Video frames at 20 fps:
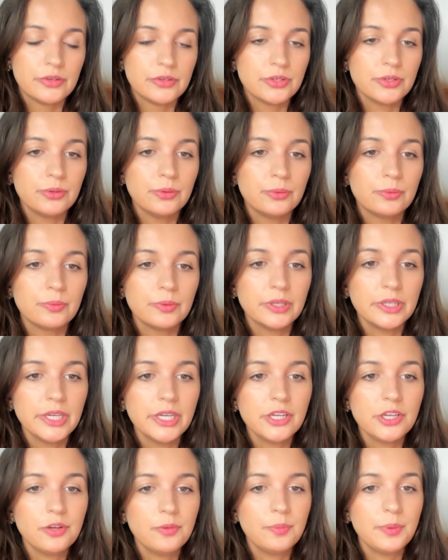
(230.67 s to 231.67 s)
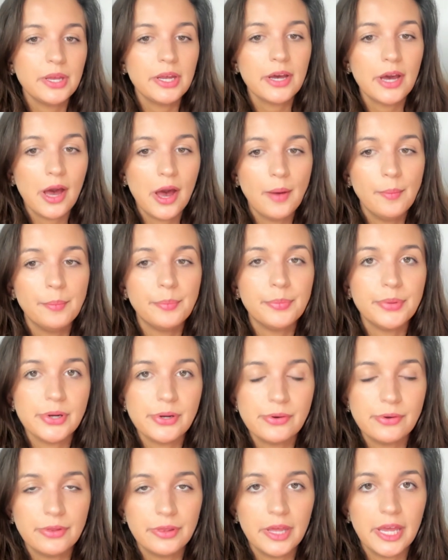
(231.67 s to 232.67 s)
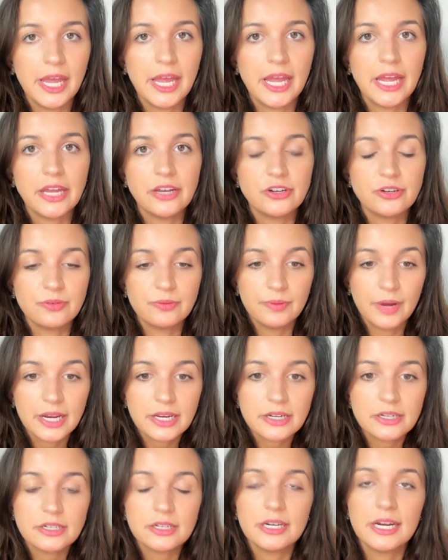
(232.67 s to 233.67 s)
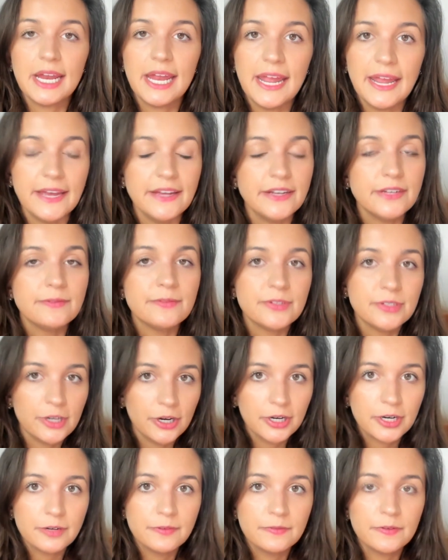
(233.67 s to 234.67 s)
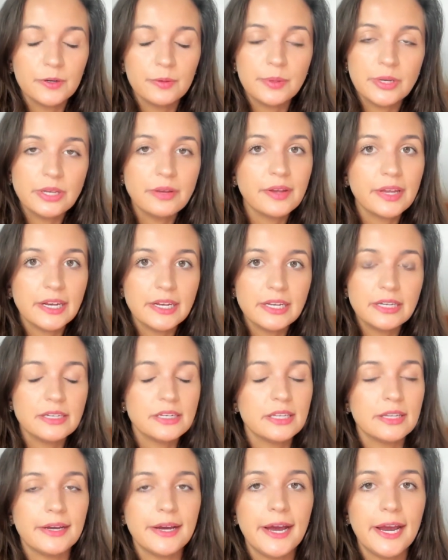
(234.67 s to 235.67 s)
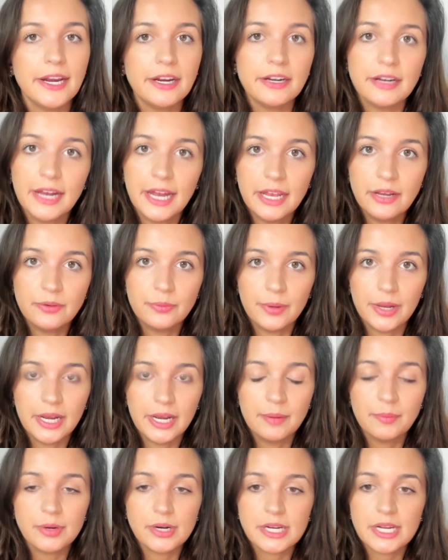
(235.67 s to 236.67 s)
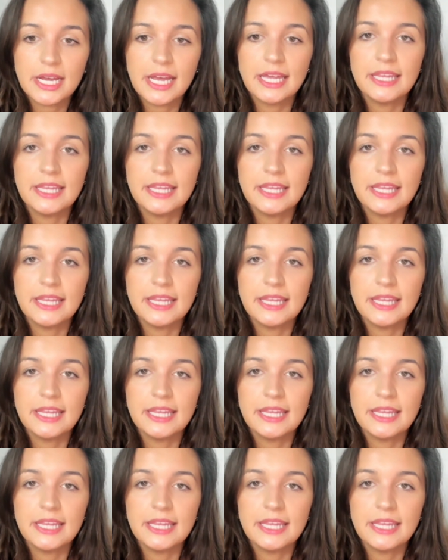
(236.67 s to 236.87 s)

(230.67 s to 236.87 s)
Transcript: So, really, you become both a director and a photographer when you get into the higher end wedding market.